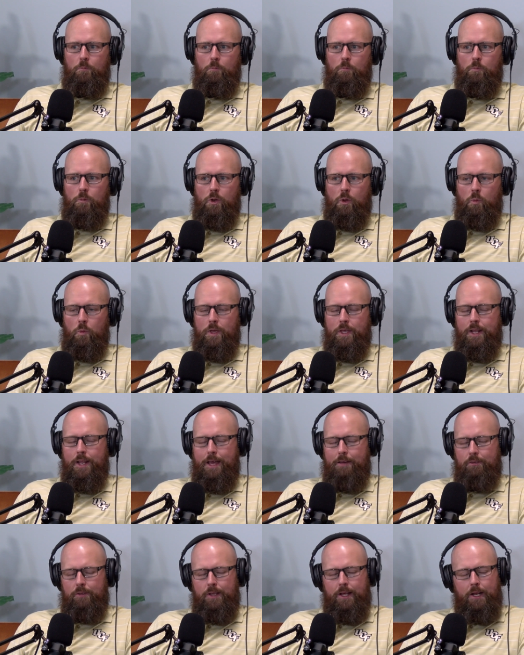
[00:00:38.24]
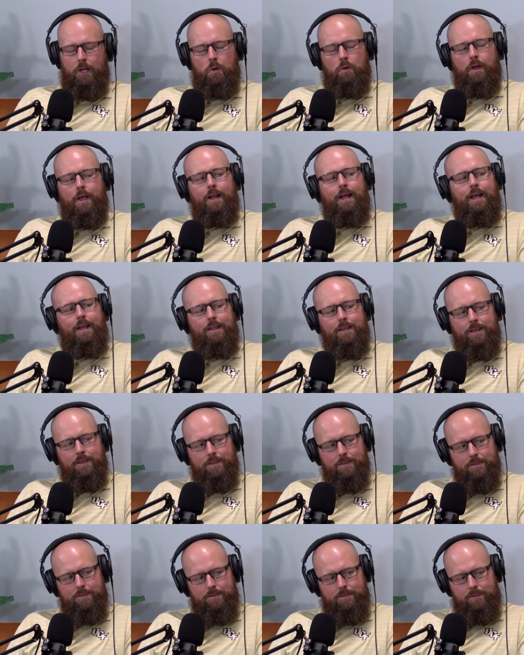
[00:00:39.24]
you know, we can have a lot of great
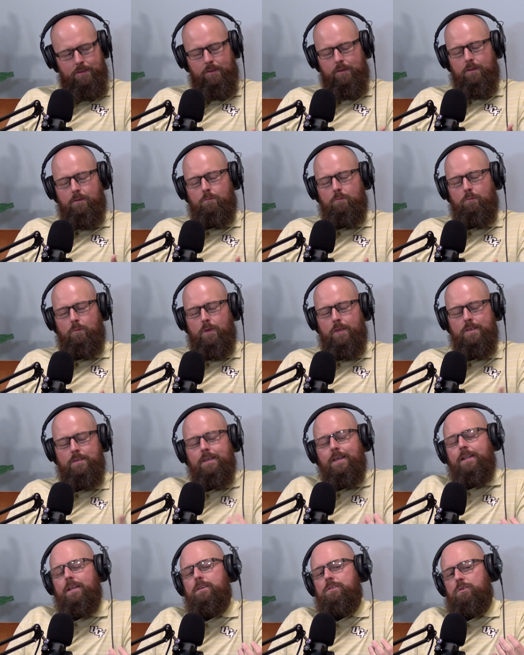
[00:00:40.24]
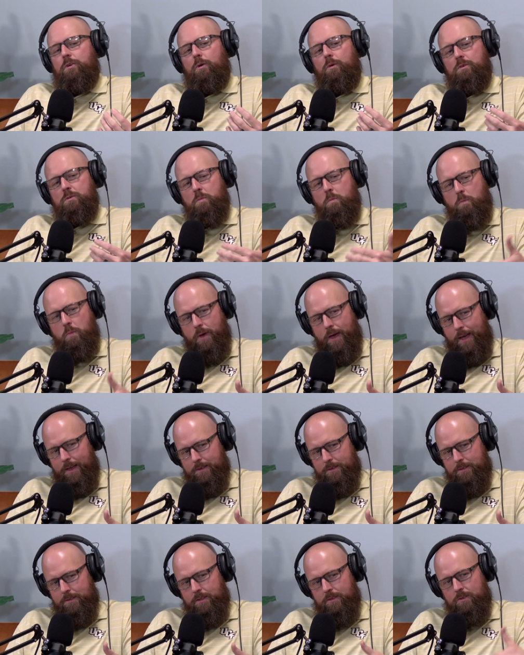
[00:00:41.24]
ideas. His ideas are always
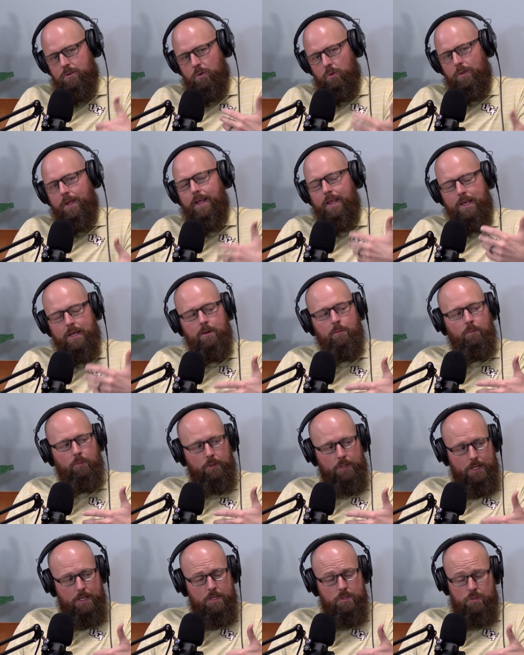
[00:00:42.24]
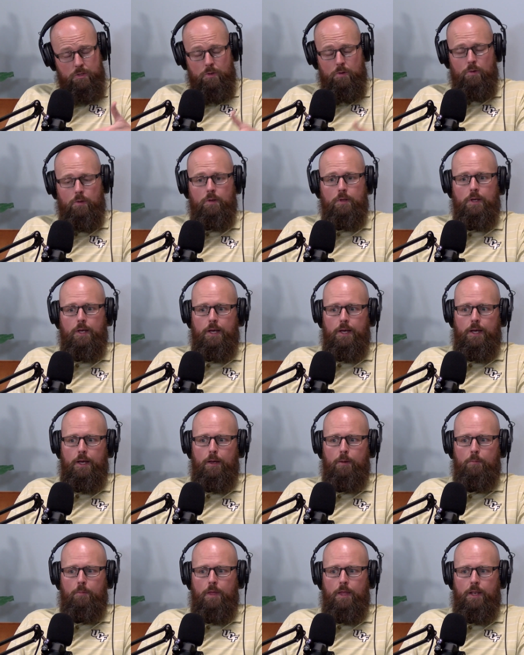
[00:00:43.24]
best. And so let him lead you.
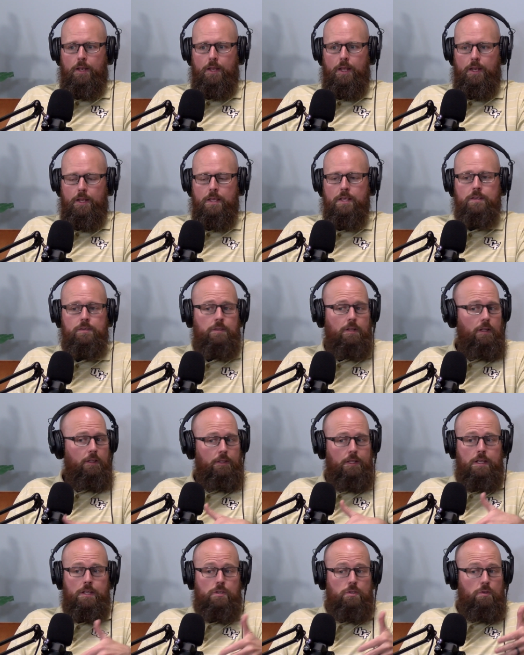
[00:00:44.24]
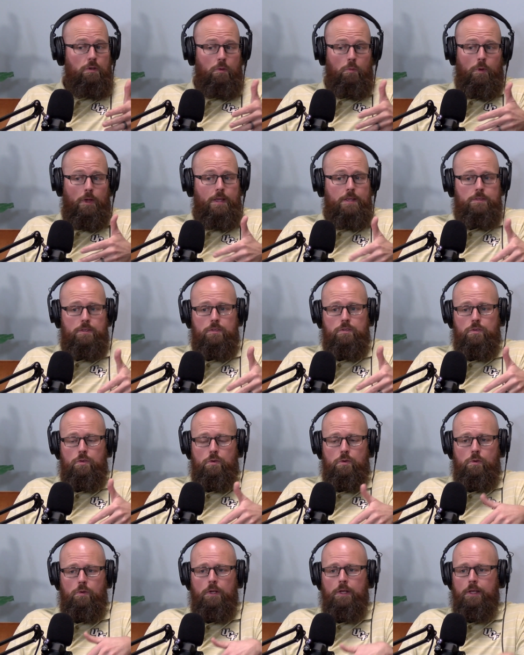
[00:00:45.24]
Um, and, and he's going to lead you in ways that
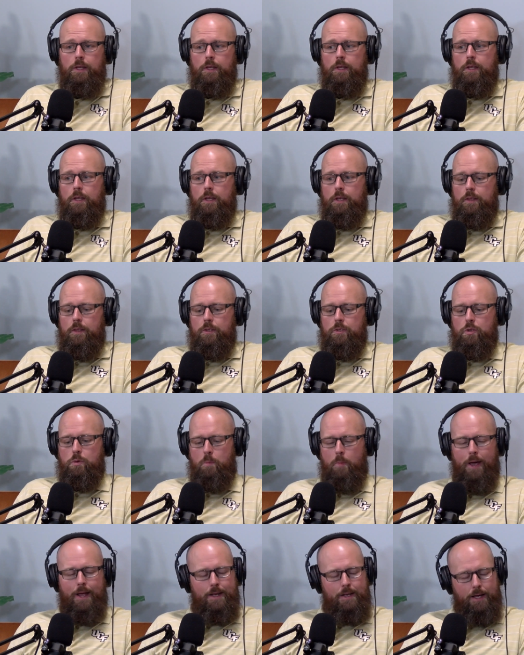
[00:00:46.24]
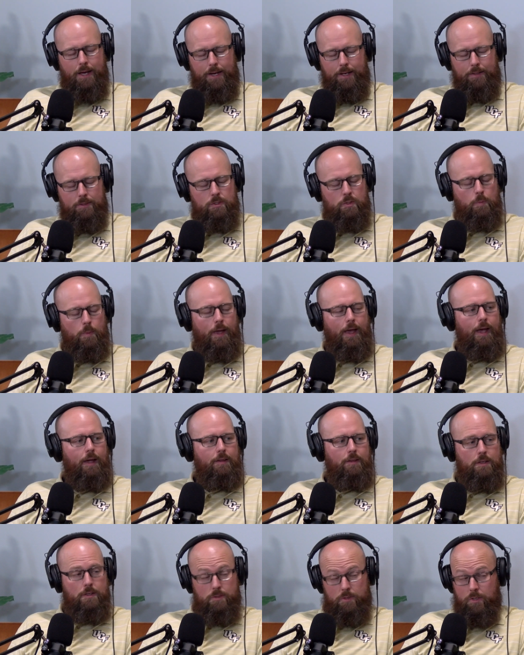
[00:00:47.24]
you, that you might not
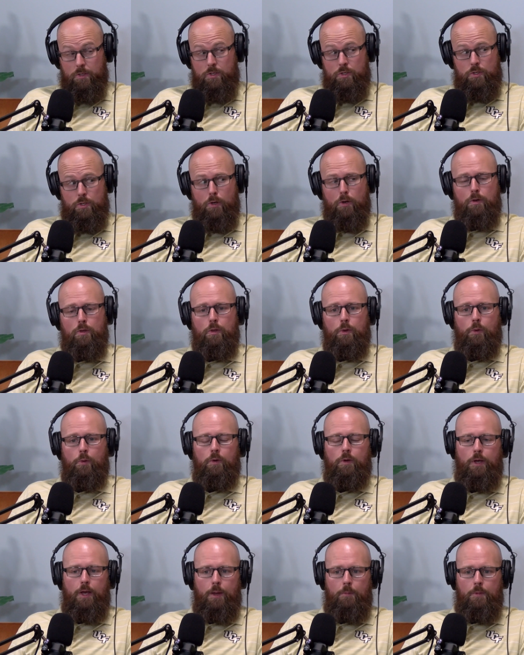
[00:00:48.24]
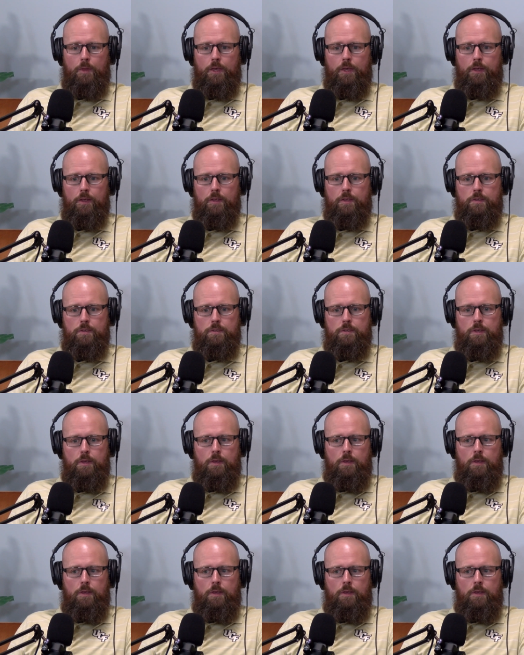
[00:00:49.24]
expect. And he's going to show you uh, because,